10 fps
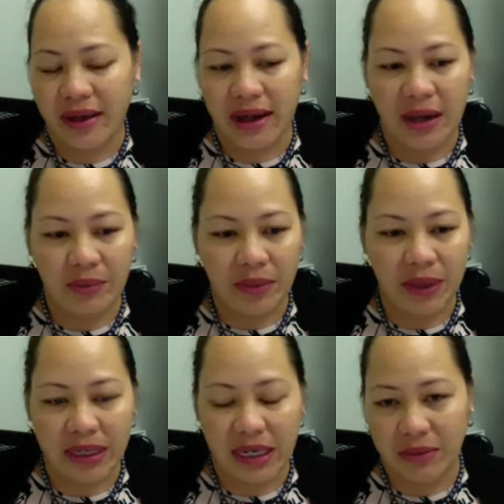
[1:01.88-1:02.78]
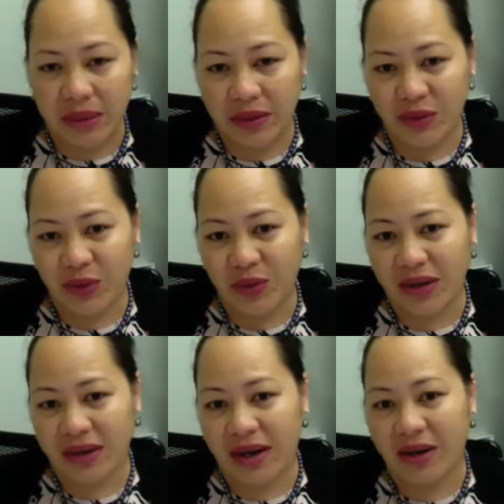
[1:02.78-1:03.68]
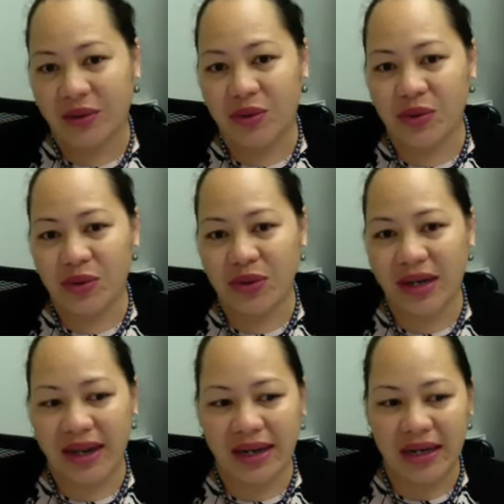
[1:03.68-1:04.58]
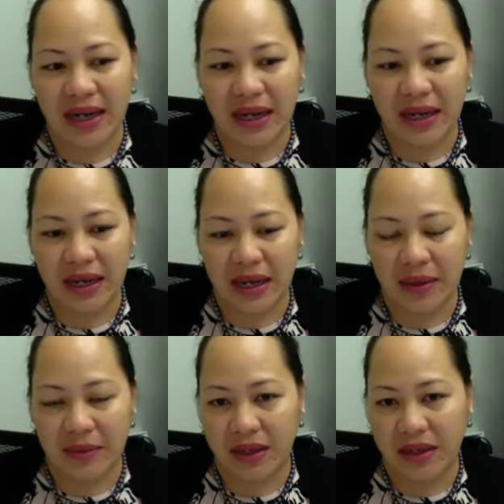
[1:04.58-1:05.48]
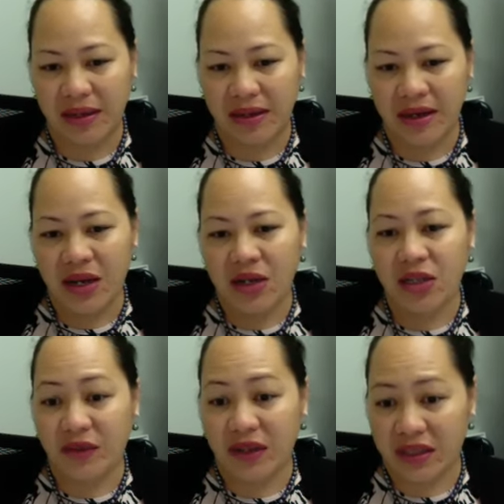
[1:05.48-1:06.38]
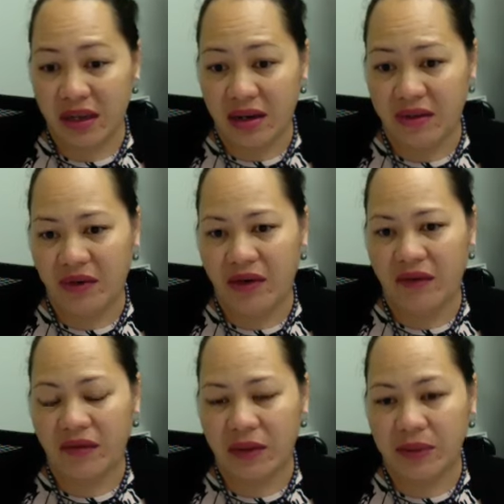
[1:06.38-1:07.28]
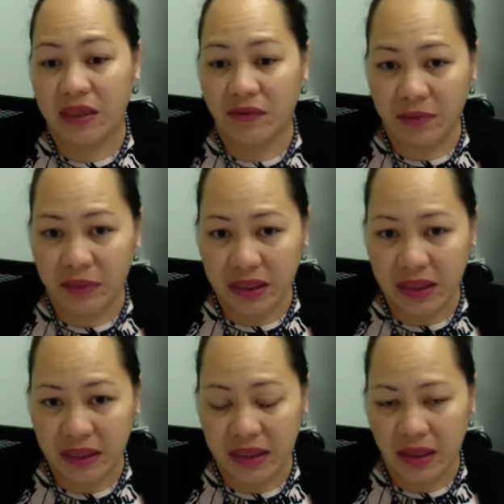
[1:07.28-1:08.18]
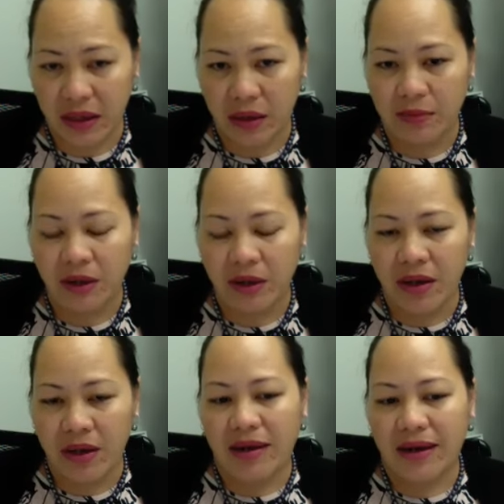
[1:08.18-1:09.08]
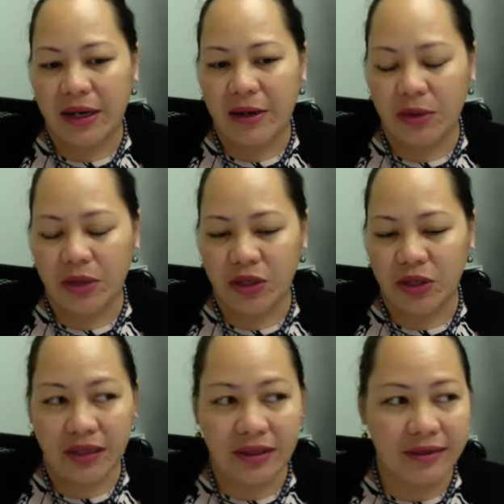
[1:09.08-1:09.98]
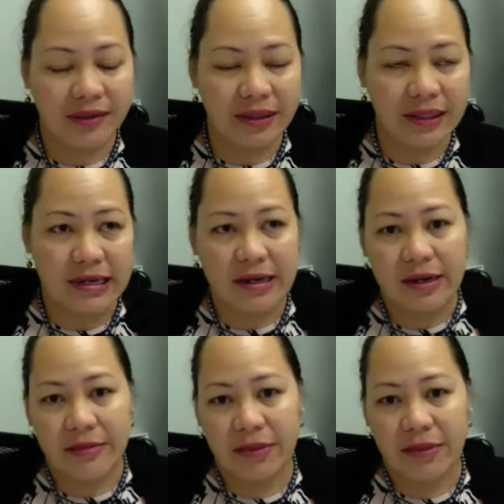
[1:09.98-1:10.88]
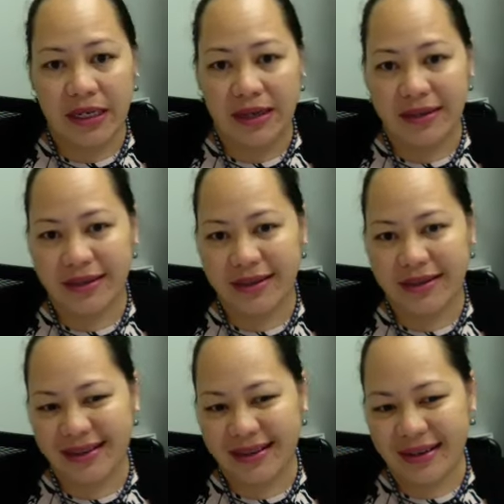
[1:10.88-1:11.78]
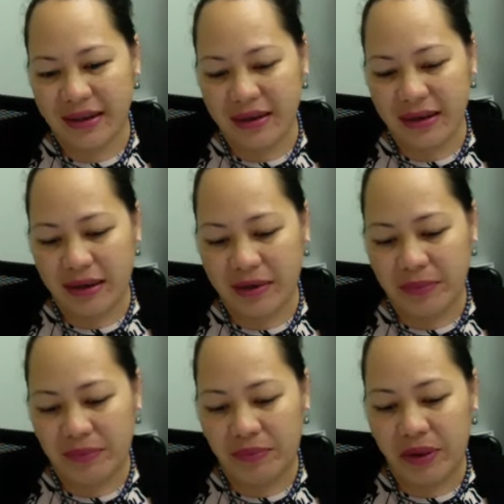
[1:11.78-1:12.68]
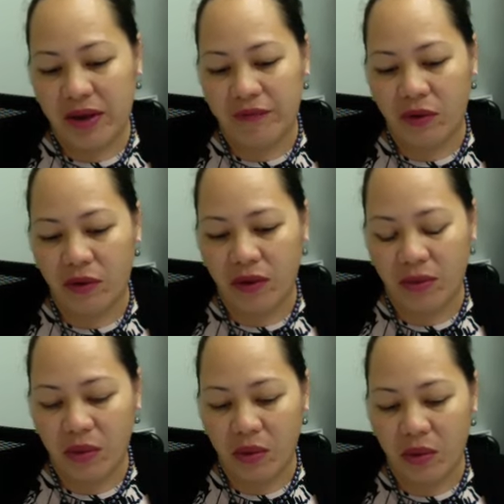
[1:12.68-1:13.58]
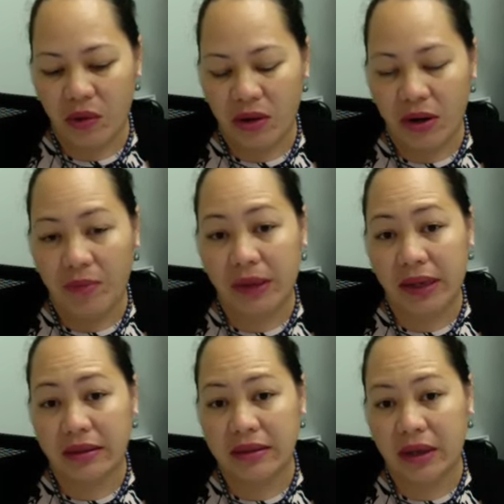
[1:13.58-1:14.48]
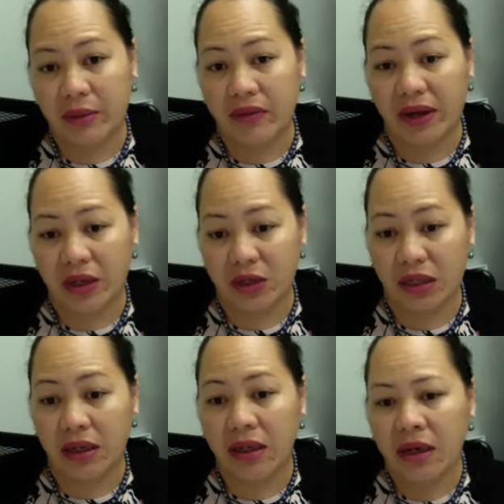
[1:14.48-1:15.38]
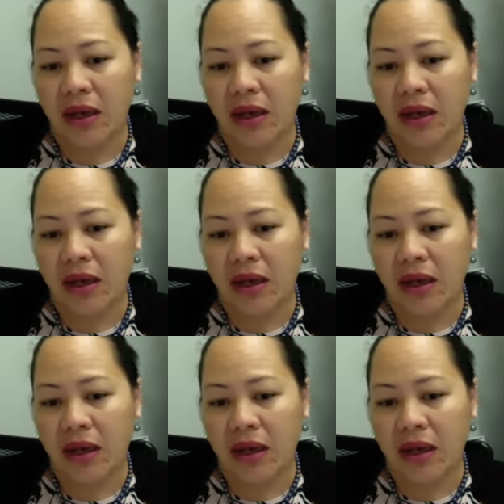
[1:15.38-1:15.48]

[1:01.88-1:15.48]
My name is Laura Keil-Hall and I am the Chief Executive of the Pacific Business Hub, which is, I guess, a platform or a place that we've actually